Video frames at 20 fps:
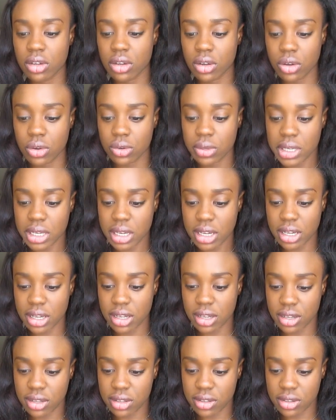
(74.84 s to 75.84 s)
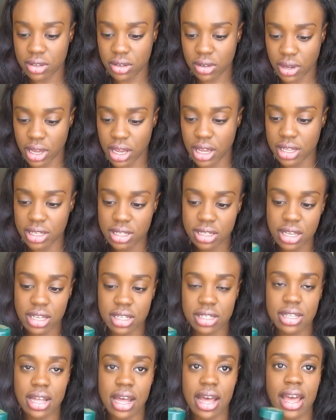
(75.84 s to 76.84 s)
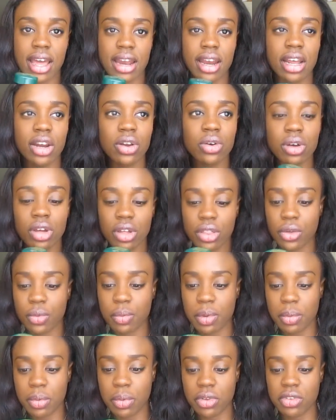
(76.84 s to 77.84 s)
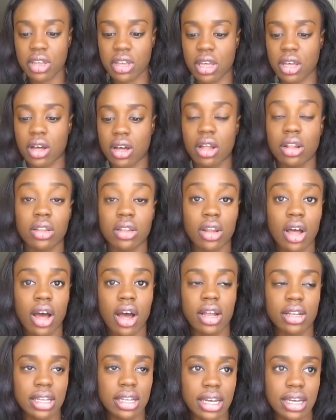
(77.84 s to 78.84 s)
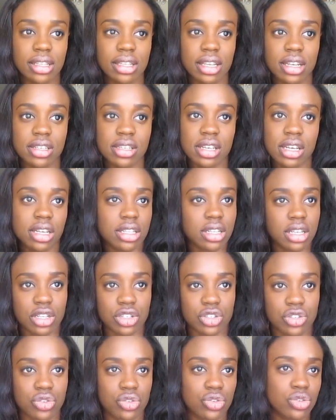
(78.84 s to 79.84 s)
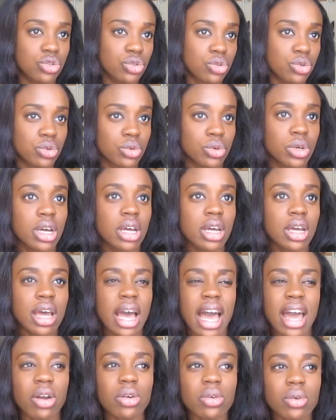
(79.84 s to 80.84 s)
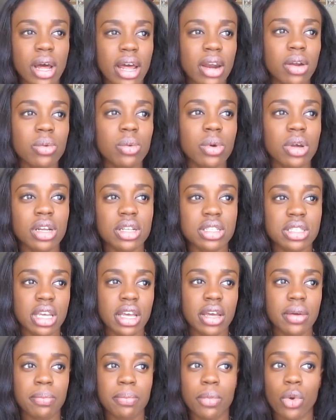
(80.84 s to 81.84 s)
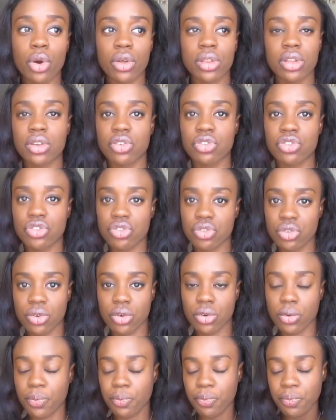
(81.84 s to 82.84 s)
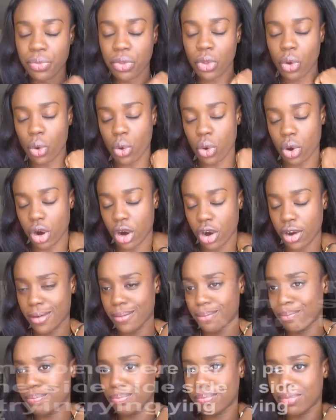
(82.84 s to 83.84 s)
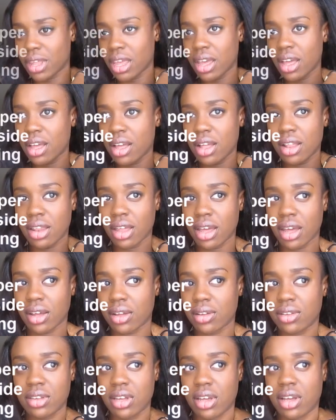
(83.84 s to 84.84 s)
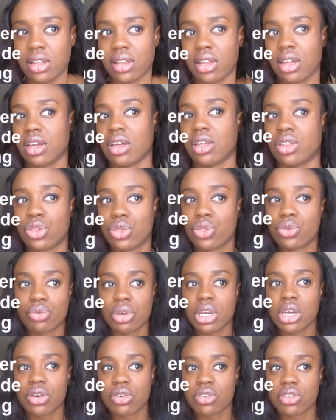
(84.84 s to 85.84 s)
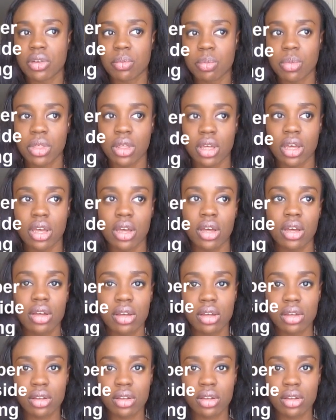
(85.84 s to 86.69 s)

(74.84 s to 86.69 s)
Only because, okay, it says that. And I know other people take a lot, like they take like two. I don't wanna take more than two or like take like three or something